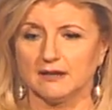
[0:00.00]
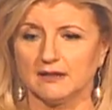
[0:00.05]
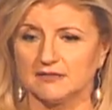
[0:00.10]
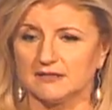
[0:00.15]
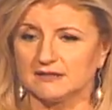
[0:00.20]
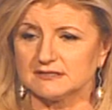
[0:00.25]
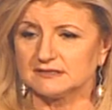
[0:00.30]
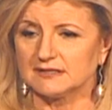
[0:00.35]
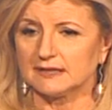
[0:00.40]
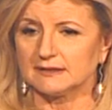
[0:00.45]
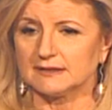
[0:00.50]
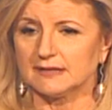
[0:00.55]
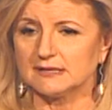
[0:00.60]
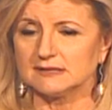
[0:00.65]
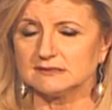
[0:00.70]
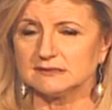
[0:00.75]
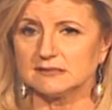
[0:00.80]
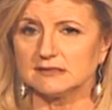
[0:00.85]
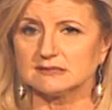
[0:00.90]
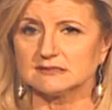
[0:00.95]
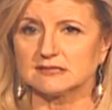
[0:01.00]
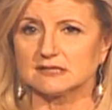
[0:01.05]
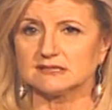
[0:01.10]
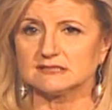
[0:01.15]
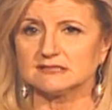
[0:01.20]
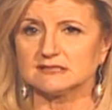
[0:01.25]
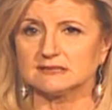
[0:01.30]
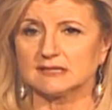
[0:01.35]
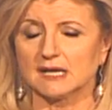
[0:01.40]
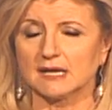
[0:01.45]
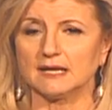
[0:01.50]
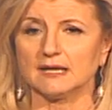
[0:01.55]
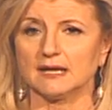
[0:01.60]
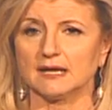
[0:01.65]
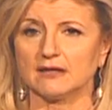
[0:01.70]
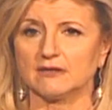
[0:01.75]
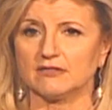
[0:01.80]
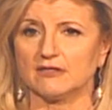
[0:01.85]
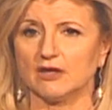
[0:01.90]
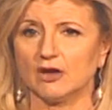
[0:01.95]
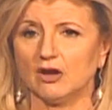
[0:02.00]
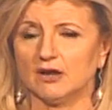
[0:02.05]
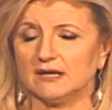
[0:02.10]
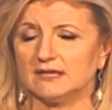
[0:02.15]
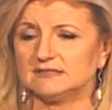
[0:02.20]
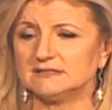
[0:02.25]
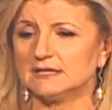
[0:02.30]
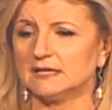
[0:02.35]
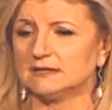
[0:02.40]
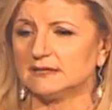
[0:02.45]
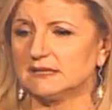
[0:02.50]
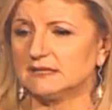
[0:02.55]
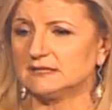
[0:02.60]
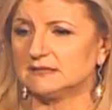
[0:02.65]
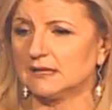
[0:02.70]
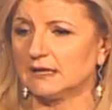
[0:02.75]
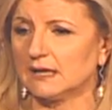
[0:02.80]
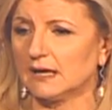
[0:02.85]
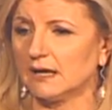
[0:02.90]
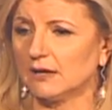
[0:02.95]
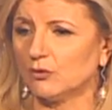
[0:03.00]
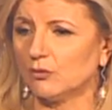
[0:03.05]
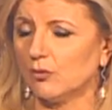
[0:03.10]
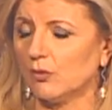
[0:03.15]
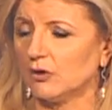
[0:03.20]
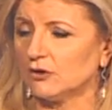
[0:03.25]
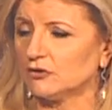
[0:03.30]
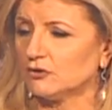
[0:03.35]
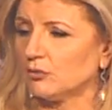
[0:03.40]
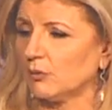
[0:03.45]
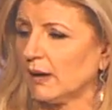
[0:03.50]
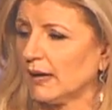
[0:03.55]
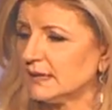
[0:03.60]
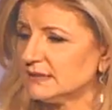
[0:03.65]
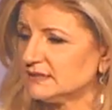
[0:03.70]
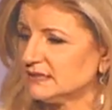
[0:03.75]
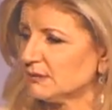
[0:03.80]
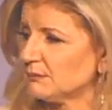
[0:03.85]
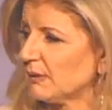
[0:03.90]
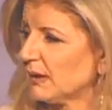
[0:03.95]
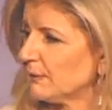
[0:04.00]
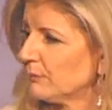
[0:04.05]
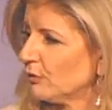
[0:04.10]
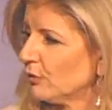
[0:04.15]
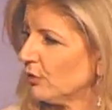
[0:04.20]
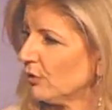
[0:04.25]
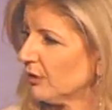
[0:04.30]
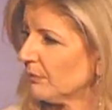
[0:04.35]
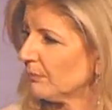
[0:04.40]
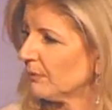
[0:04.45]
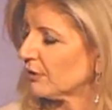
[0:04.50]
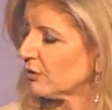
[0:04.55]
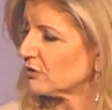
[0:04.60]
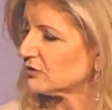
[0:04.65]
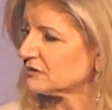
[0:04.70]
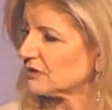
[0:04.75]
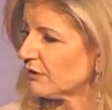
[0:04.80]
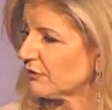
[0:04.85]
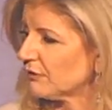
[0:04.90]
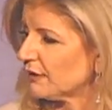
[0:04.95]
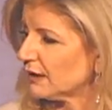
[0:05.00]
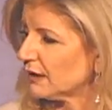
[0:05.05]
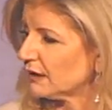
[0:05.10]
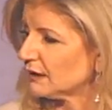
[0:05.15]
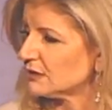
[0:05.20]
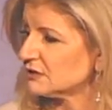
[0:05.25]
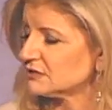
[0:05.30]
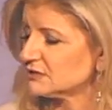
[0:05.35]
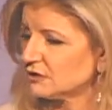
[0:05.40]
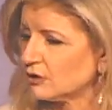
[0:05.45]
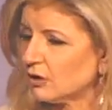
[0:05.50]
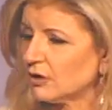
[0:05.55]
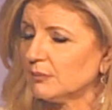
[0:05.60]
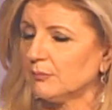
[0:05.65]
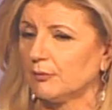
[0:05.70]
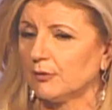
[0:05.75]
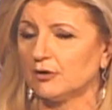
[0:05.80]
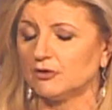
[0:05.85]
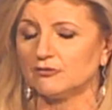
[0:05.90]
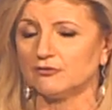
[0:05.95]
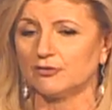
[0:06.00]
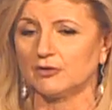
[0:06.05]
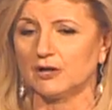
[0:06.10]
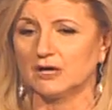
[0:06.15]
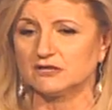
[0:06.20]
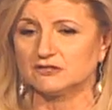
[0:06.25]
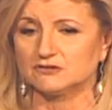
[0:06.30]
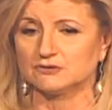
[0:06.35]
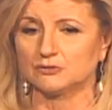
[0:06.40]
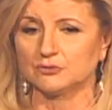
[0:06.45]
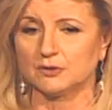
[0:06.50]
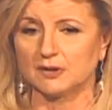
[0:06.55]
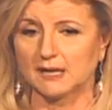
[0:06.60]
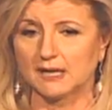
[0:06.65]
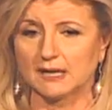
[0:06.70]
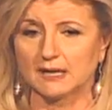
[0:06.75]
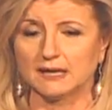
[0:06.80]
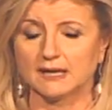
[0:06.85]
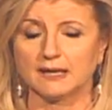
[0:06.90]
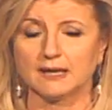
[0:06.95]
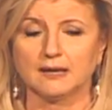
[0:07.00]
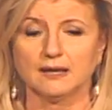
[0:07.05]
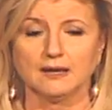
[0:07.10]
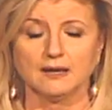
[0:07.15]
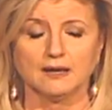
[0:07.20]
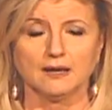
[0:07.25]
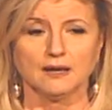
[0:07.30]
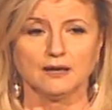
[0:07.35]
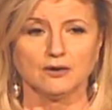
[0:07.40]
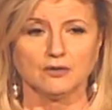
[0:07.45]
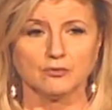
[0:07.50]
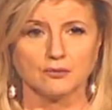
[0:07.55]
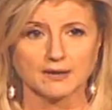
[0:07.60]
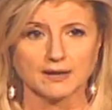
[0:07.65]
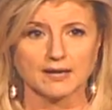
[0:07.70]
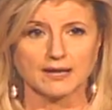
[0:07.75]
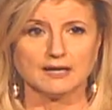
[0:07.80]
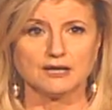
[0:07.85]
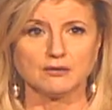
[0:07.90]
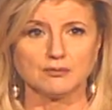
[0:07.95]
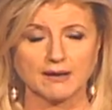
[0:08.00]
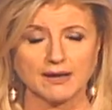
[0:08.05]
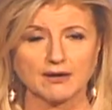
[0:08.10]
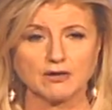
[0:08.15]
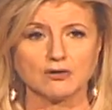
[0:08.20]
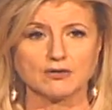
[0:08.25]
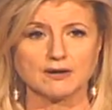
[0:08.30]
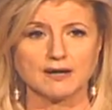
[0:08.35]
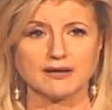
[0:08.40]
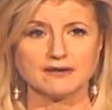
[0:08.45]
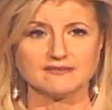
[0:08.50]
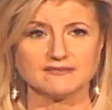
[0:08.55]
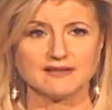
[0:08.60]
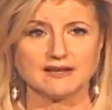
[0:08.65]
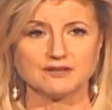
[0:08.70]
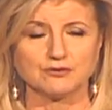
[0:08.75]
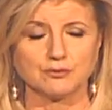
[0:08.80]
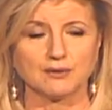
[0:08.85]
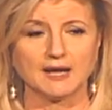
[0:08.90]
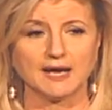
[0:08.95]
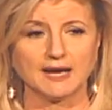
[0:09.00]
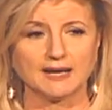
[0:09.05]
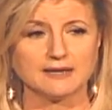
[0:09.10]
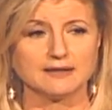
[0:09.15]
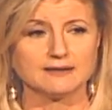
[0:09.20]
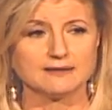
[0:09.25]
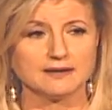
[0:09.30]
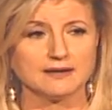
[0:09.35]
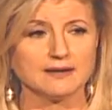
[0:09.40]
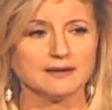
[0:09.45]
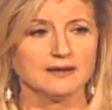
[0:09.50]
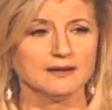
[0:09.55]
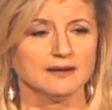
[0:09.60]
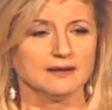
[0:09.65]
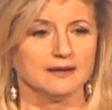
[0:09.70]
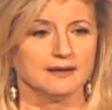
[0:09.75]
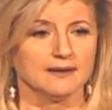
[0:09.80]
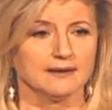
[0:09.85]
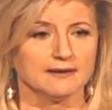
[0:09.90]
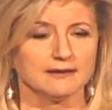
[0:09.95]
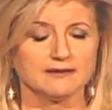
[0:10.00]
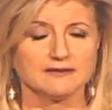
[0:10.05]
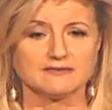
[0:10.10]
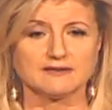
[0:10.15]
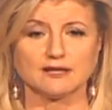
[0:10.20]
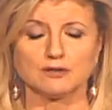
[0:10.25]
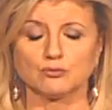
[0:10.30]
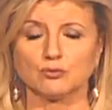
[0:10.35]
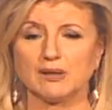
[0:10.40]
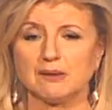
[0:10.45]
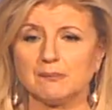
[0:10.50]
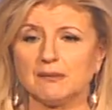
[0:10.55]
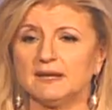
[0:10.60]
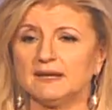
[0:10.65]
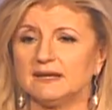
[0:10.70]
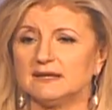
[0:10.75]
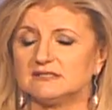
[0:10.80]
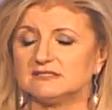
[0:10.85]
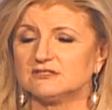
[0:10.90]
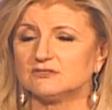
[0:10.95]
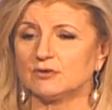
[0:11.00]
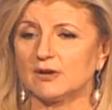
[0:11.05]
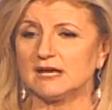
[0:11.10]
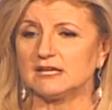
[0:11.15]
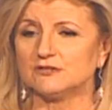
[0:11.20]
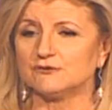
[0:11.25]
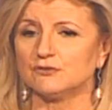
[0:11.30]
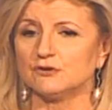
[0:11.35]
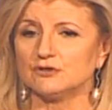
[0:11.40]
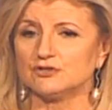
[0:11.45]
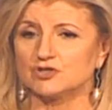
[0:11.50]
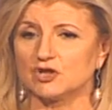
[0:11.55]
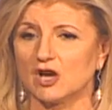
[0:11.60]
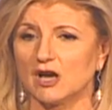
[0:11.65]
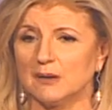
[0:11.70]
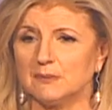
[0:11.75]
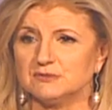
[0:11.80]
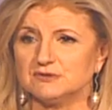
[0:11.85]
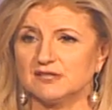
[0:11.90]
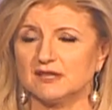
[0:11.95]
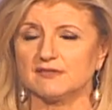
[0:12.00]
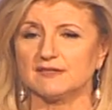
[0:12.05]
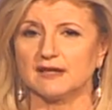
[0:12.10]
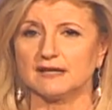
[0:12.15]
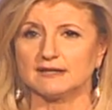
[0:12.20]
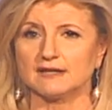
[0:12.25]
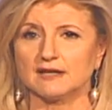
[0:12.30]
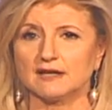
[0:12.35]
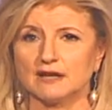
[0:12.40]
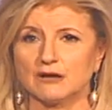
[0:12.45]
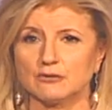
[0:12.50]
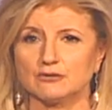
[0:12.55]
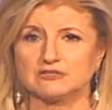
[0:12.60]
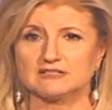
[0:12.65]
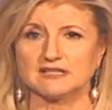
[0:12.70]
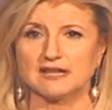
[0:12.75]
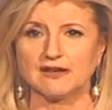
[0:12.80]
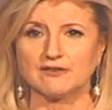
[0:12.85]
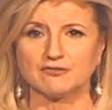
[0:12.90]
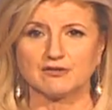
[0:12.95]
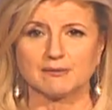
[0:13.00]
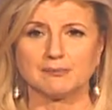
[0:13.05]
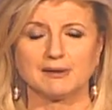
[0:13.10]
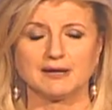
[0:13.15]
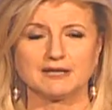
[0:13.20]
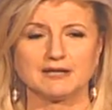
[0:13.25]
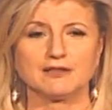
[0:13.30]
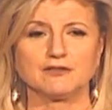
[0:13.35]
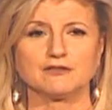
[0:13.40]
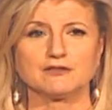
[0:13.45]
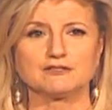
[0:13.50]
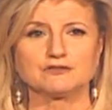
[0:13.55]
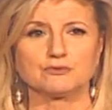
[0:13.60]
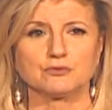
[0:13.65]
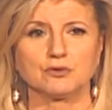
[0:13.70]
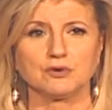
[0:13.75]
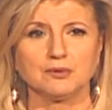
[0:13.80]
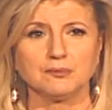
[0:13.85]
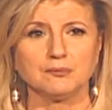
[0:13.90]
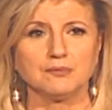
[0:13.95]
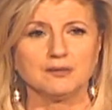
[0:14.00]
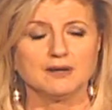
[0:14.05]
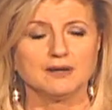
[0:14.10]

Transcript: The statistics are stunning. The only statistic I quote twice in my book, because I think it is so important for us to really, really recognize that reality, is that women in stressful jobs, and that includes everybody in this room,